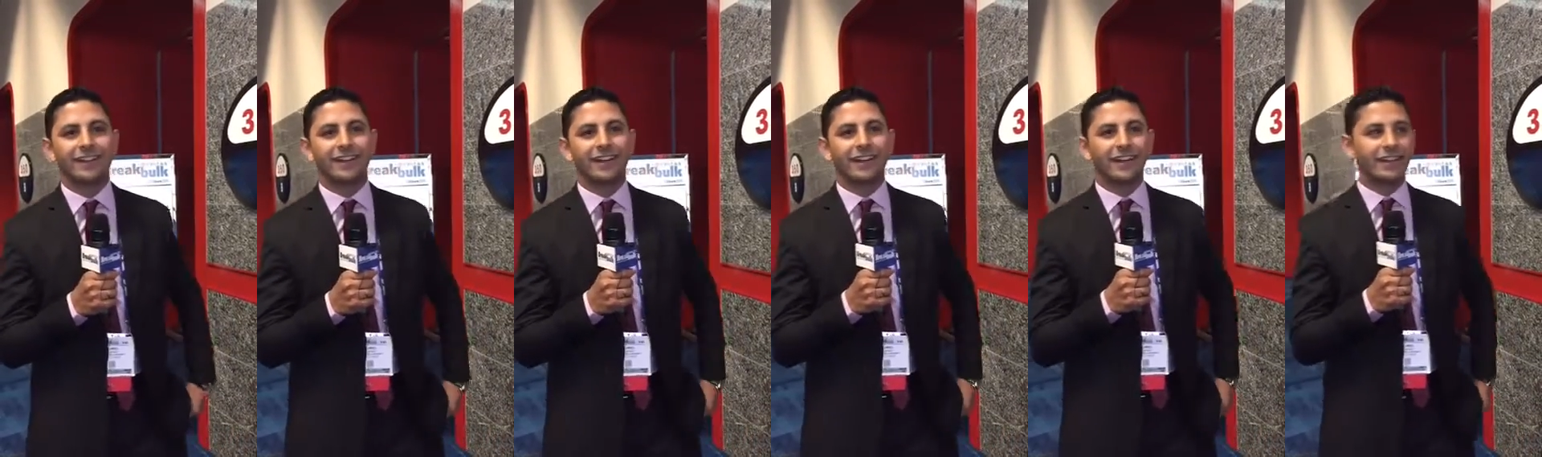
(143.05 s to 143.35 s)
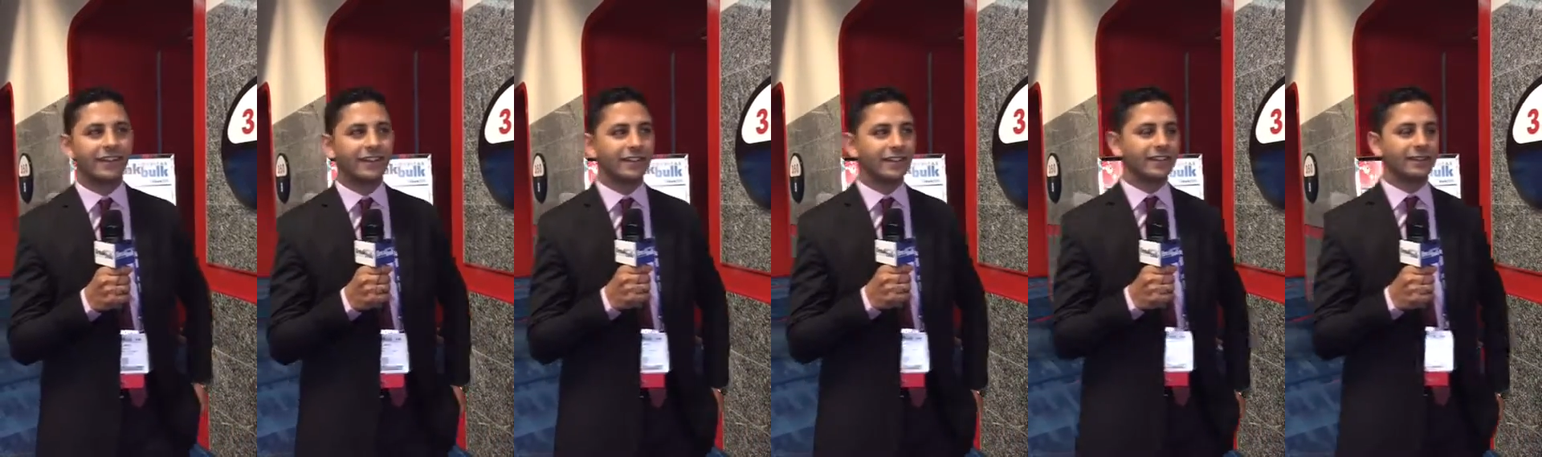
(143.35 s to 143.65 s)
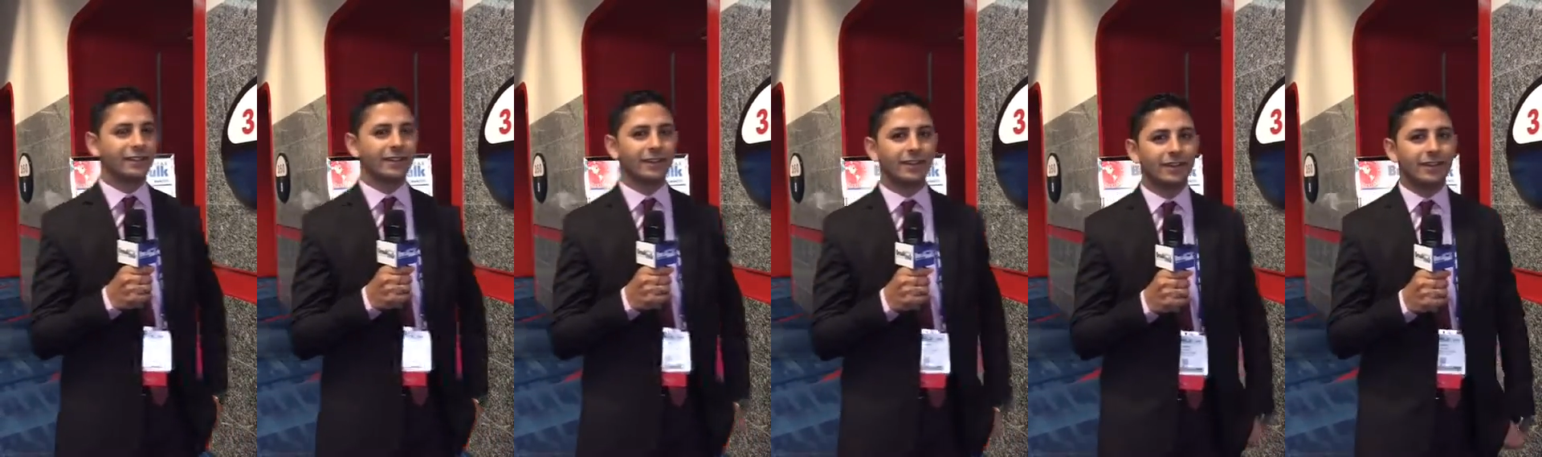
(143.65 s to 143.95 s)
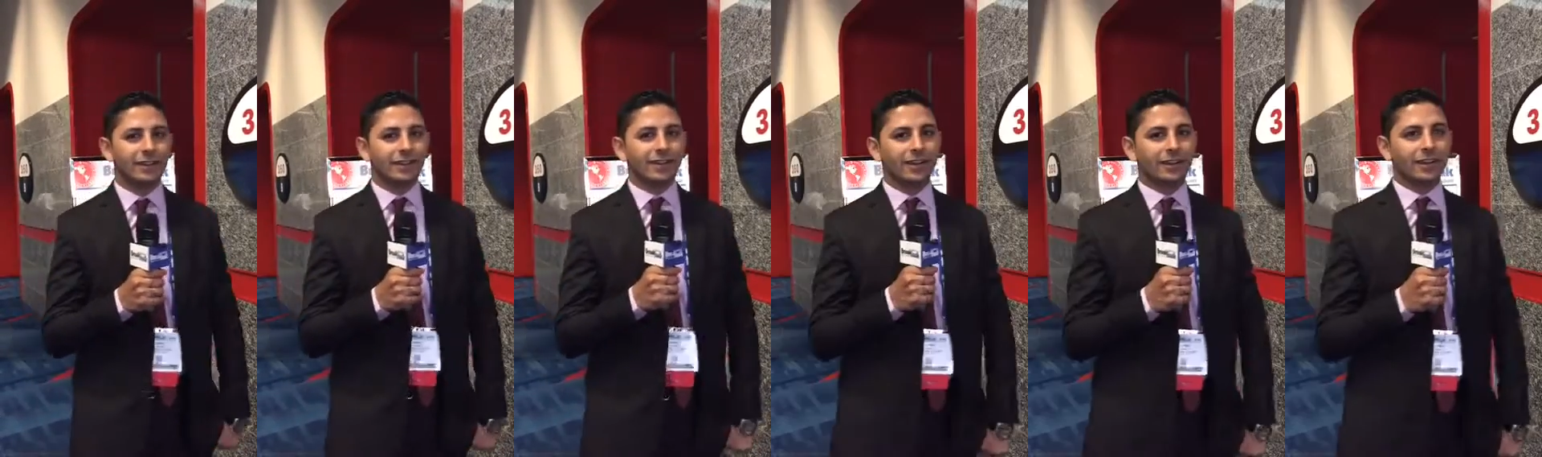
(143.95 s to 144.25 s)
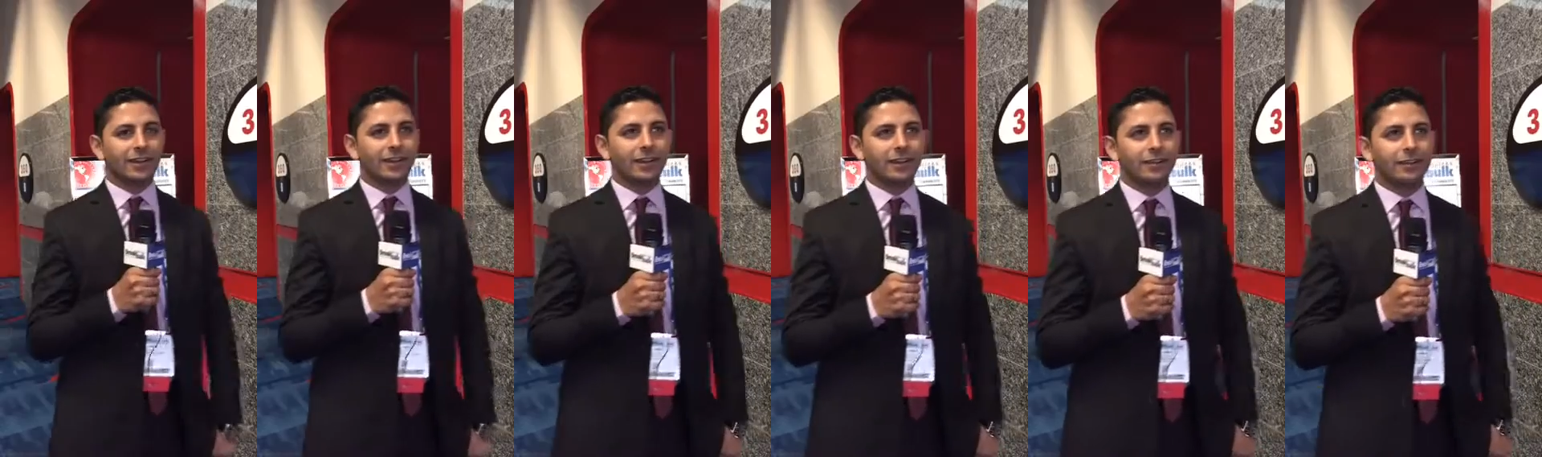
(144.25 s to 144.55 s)
I learned
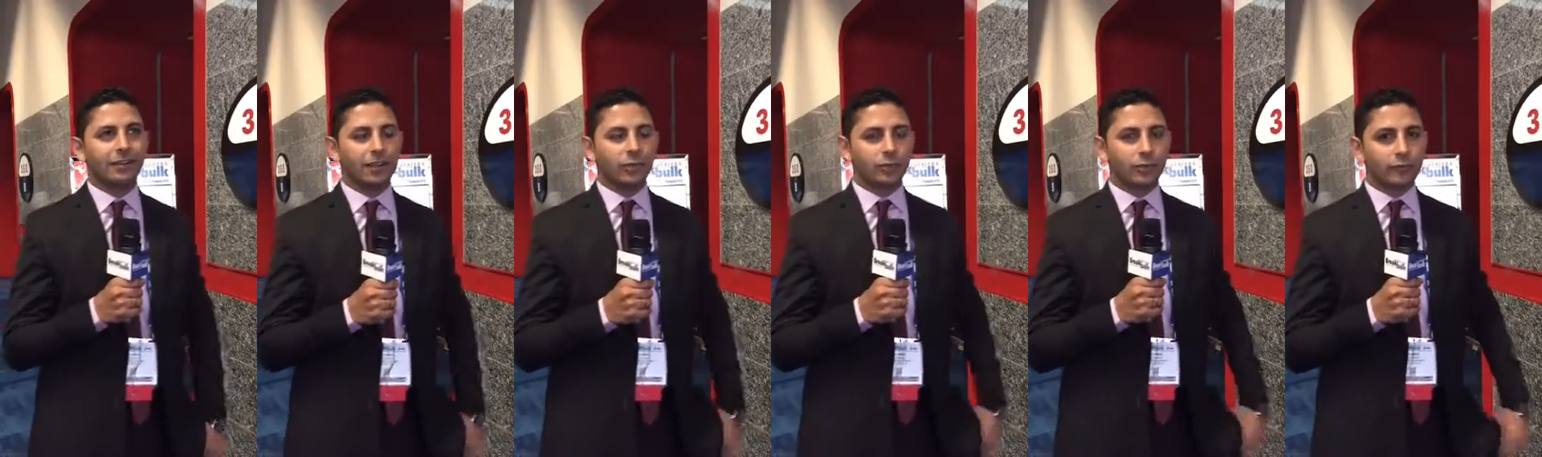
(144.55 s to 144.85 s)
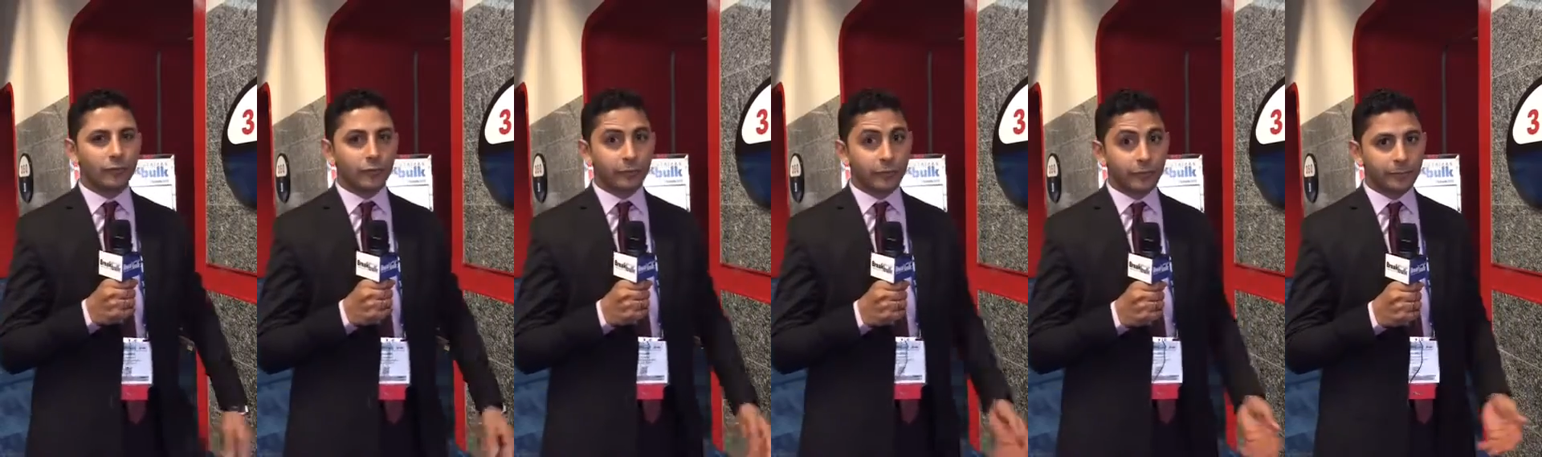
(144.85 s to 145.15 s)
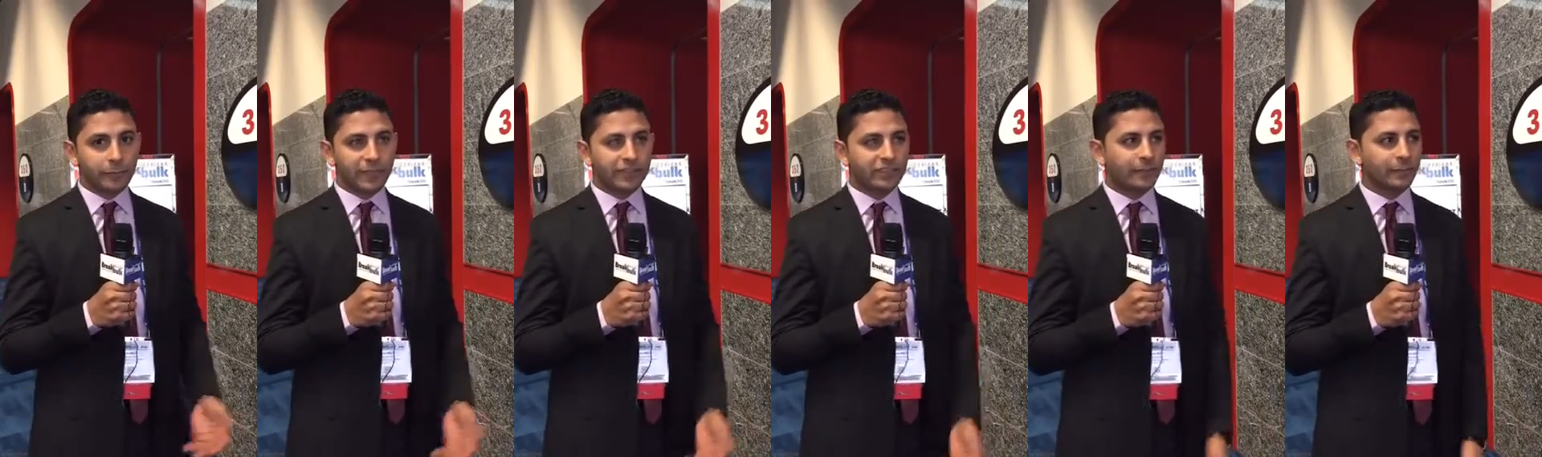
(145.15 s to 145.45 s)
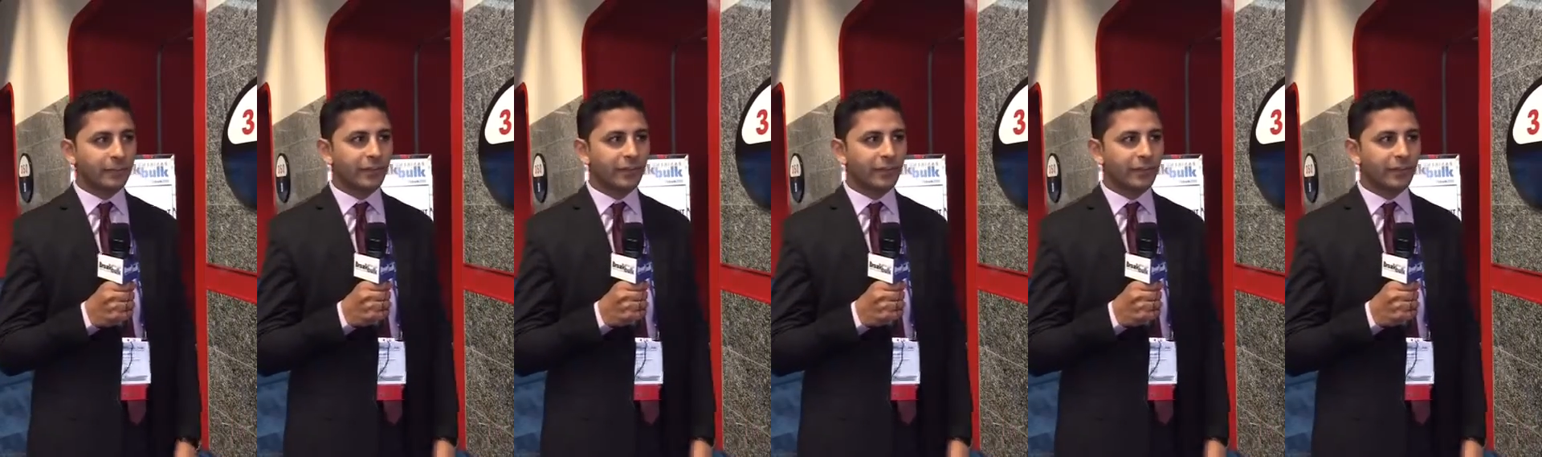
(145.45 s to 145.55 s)
a lot of information